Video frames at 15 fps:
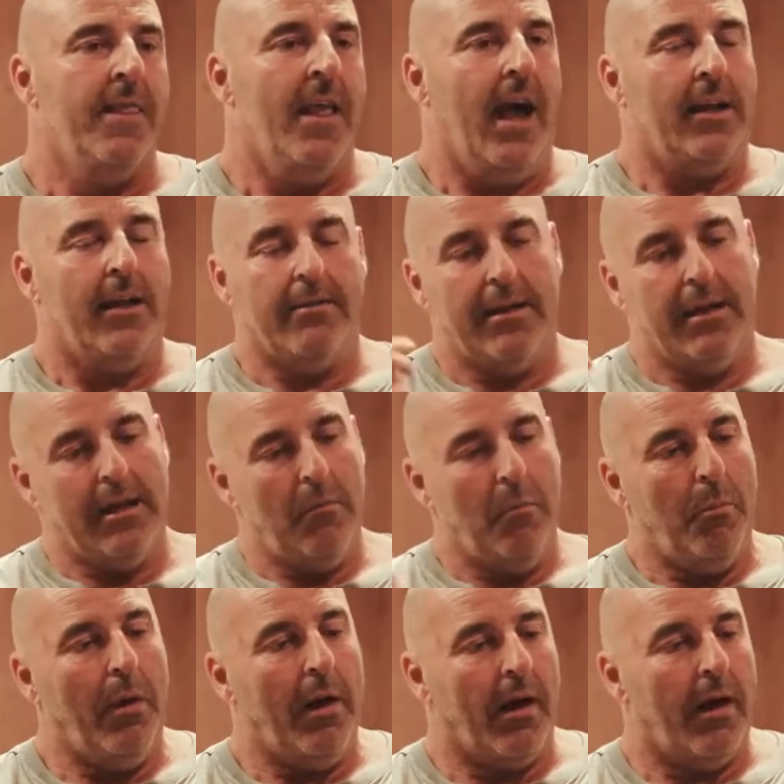And I think in
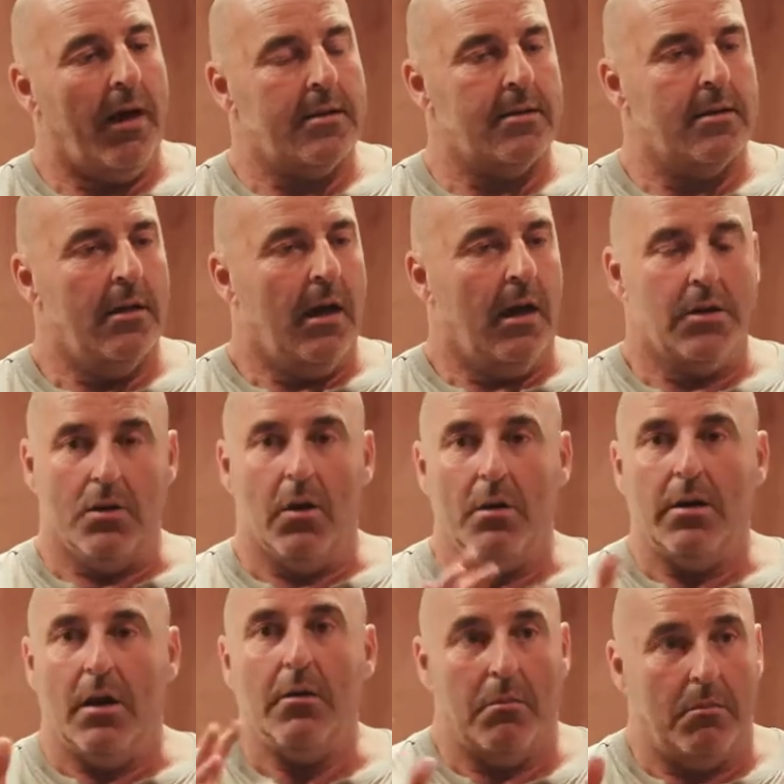part, you
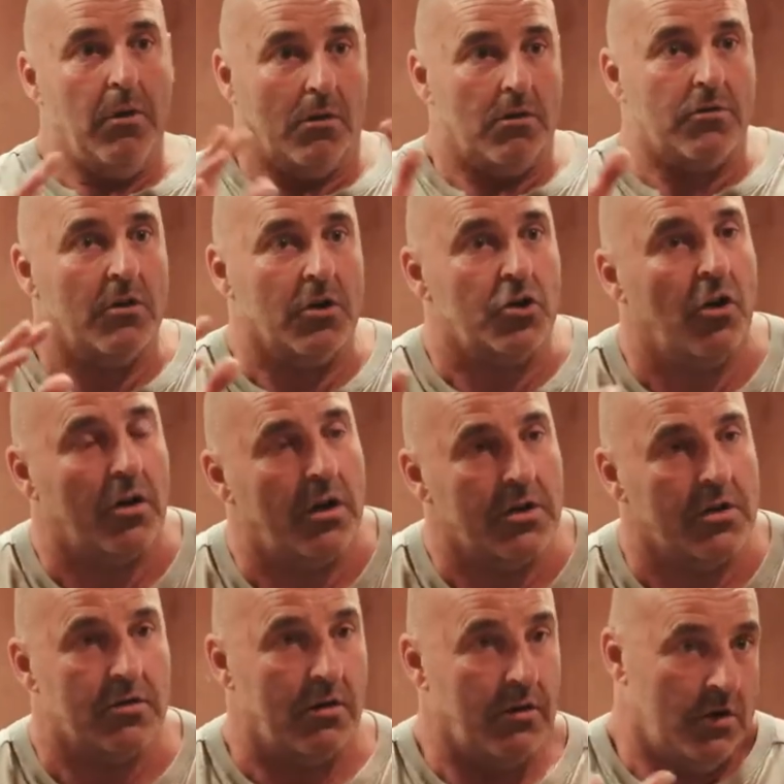know, I'm not trying to shock her, I
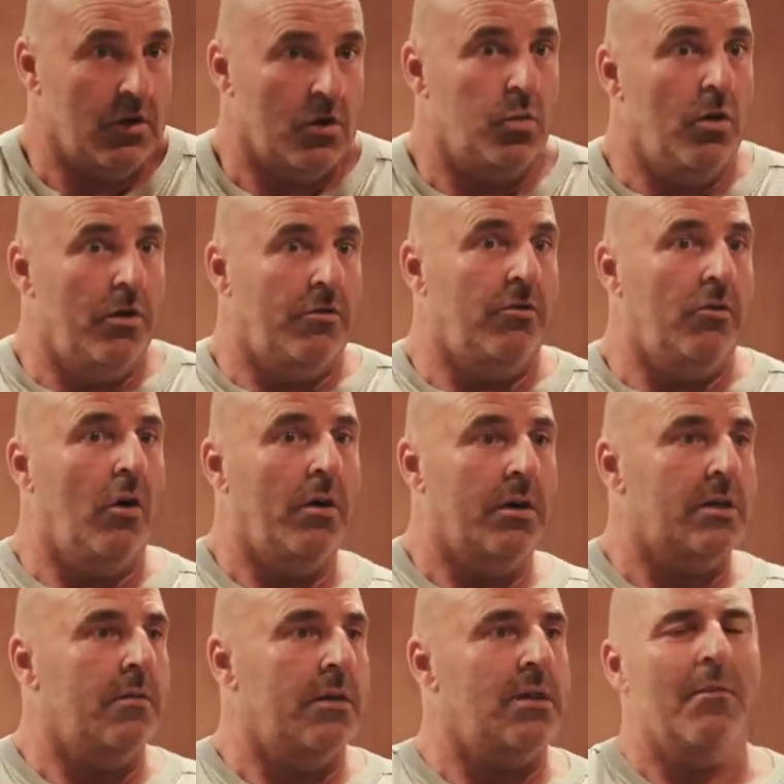just thought it's worth you knowing.
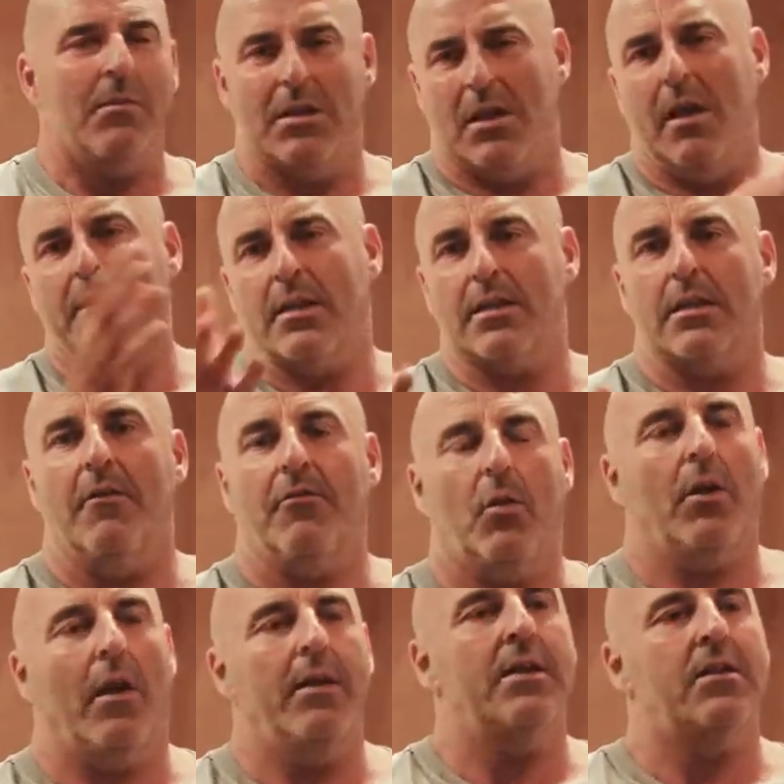So there's other stuff
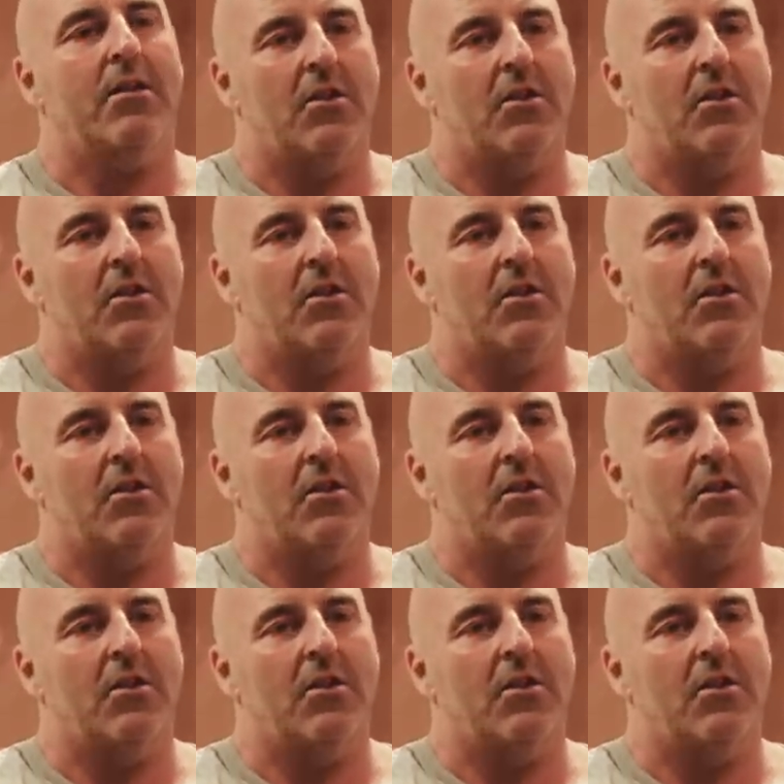going on, these are